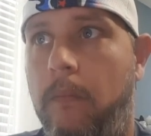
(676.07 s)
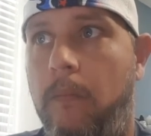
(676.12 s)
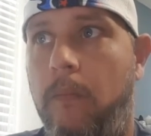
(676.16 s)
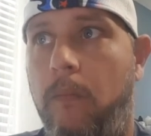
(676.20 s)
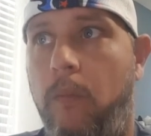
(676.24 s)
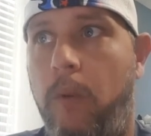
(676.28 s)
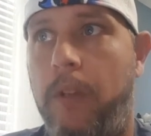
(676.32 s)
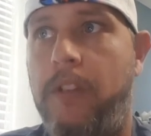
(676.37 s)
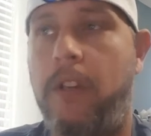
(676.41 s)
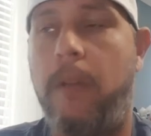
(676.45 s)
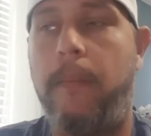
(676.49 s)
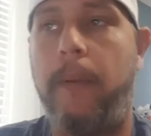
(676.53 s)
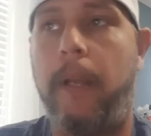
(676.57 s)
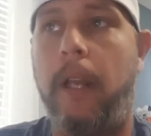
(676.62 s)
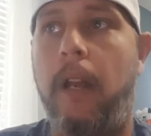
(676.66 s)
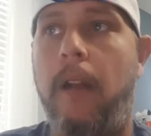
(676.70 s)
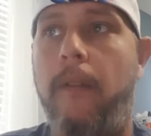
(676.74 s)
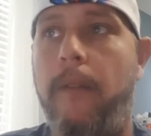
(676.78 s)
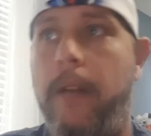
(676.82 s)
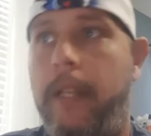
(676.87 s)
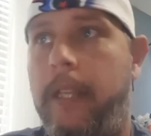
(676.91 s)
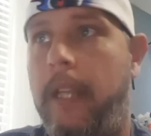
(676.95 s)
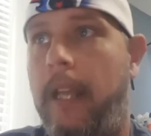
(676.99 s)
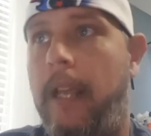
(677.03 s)
shipping and
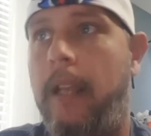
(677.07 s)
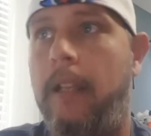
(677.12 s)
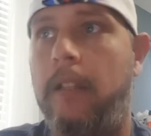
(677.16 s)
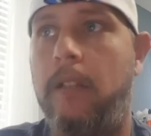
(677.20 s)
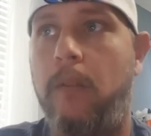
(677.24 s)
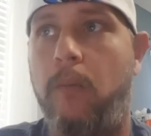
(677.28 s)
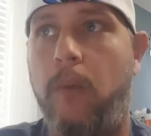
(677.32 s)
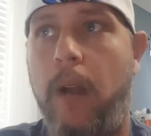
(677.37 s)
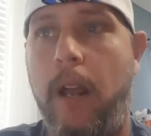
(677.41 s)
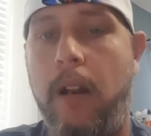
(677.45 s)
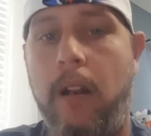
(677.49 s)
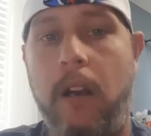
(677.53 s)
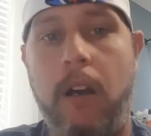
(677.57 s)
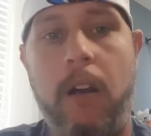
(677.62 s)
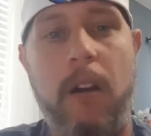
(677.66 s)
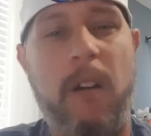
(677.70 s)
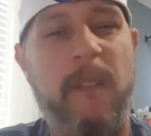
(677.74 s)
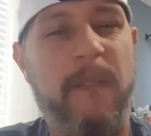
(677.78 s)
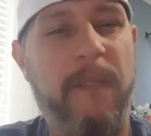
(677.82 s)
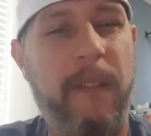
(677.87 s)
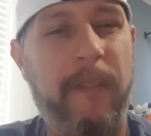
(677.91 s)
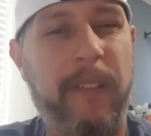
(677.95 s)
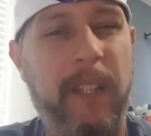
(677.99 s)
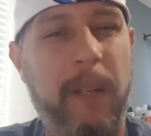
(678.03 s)
everything is around
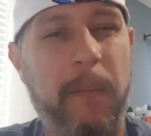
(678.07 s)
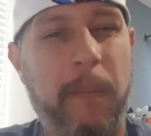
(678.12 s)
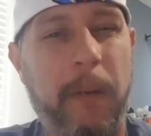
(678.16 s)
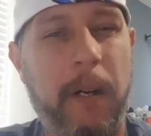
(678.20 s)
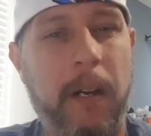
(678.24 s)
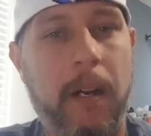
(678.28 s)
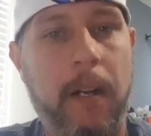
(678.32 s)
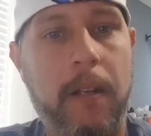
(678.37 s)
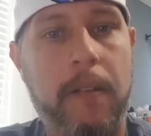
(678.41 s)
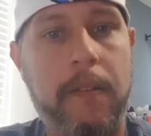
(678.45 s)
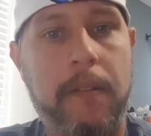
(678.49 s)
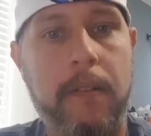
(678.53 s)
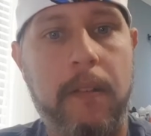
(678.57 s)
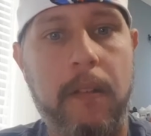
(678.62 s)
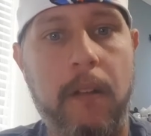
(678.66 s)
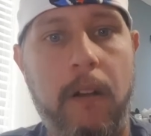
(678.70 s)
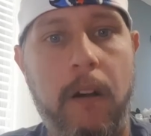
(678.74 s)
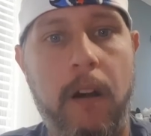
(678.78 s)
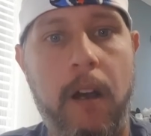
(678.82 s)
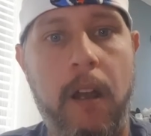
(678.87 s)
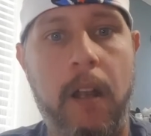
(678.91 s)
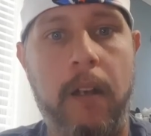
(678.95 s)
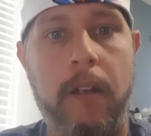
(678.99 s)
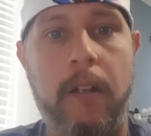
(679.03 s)
$150
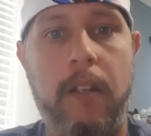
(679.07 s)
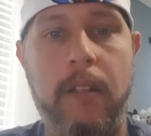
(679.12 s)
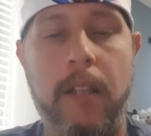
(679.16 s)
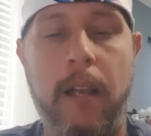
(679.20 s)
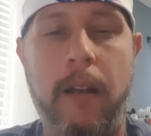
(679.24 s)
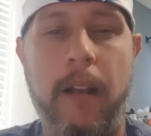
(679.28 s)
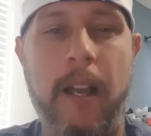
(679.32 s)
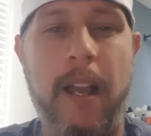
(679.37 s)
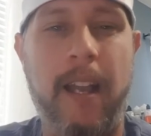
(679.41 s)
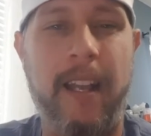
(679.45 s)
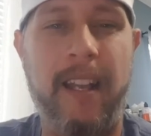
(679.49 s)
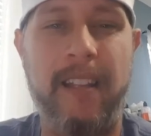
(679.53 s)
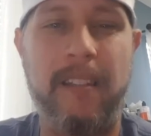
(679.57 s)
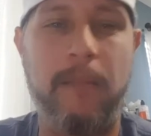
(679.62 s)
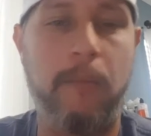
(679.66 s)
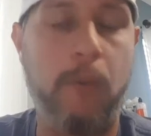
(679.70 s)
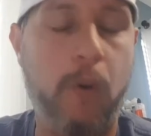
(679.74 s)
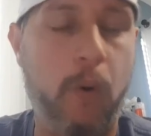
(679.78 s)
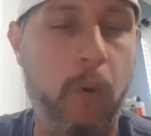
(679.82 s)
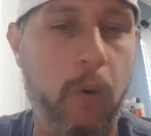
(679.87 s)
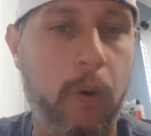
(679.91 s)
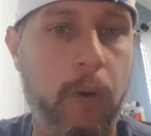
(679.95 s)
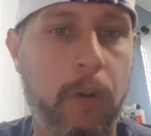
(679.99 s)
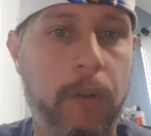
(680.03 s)
on, because I got some
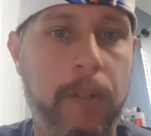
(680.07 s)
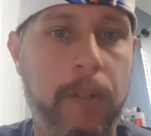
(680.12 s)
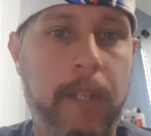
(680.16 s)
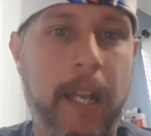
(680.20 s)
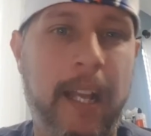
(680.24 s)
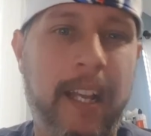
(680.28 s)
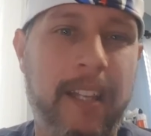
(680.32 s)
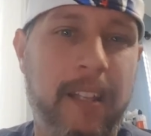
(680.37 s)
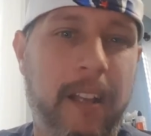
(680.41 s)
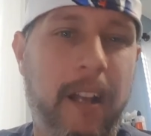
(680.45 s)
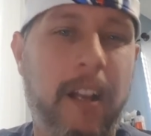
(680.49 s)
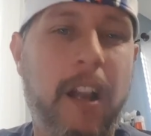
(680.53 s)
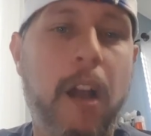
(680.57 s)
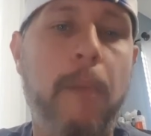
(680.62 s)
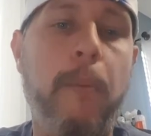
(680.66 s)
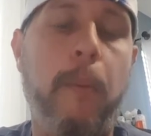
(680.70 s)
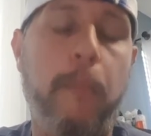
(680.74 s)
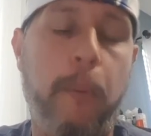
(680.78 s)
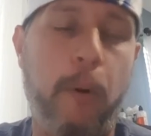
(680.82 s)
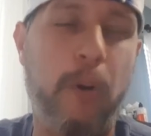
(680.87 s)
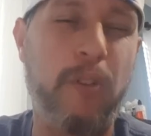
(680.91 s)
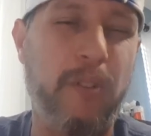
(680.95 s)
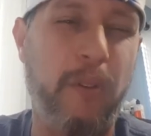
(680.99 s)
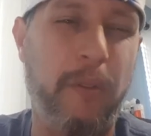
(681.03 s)
coils. I got a couple
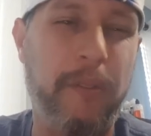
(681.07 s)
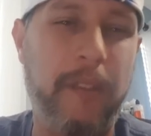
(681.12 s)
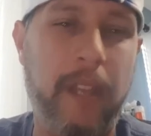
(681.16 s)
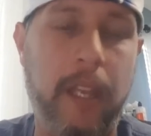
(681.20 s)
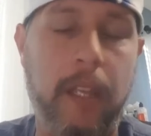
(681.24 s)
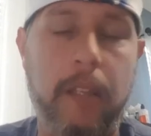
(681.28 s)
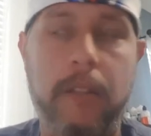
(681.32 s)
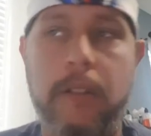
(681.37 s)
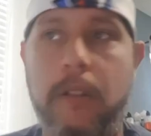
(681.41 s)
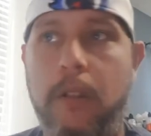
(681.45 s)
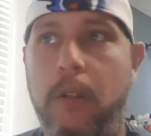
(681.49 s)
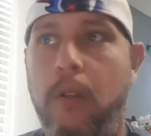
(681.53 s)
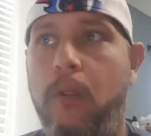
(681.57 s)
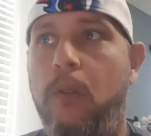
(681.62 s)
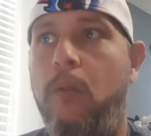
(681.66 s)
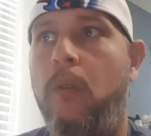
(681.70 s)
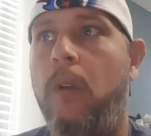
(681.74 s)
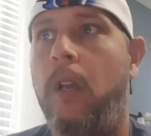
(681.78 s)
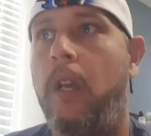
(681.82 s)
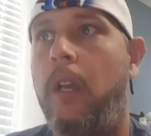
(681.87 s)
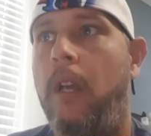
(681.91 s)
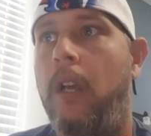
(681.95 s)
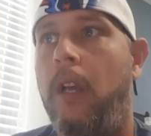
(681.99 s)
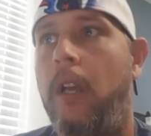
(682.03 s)
personal things too,
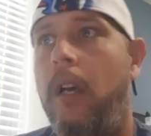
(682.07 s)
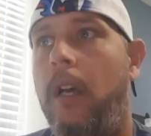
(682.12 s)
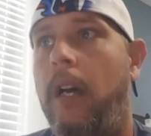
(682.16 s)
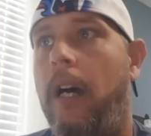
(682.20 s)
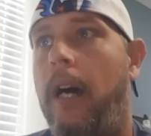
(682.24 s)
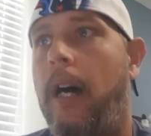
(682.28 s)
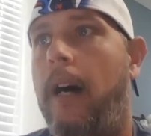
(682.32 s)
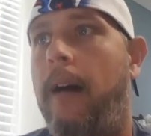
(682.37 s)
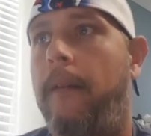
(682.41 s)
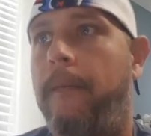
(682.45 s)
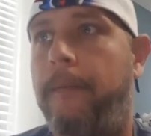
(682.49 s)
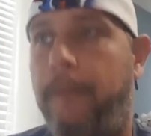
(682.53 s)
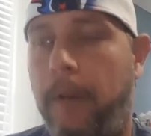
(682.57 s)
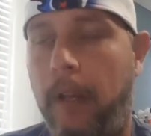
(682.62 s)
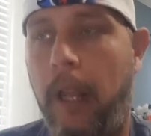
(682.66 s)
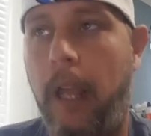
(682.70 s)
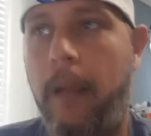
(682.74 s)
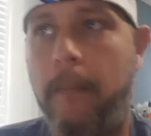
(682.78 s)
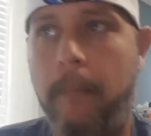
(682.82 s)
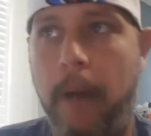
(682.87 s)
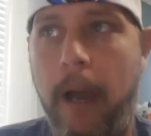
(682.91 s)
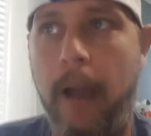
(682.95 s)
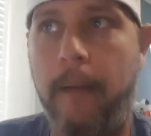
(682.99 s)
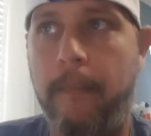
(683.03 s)
for
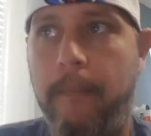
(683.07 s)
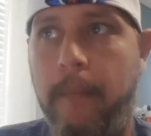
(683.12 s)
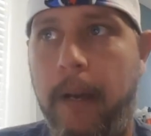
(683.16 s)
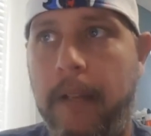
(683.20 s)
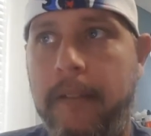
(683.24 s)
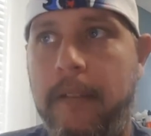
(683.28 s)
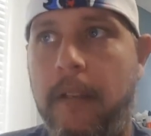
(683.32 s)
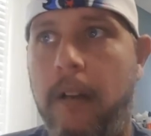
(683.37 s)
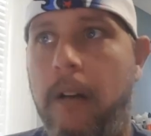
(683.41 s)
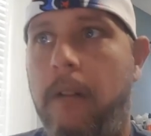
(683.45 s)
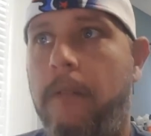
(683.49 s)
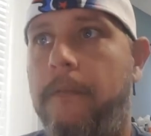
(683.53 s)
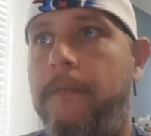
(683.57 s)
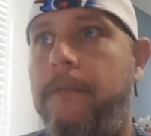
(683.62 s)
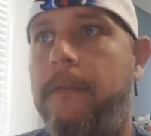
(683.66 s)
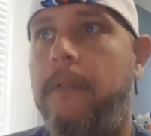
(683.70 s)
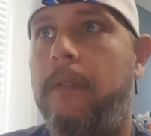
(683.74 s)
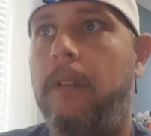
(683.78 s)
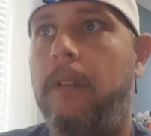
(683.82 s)
like myself,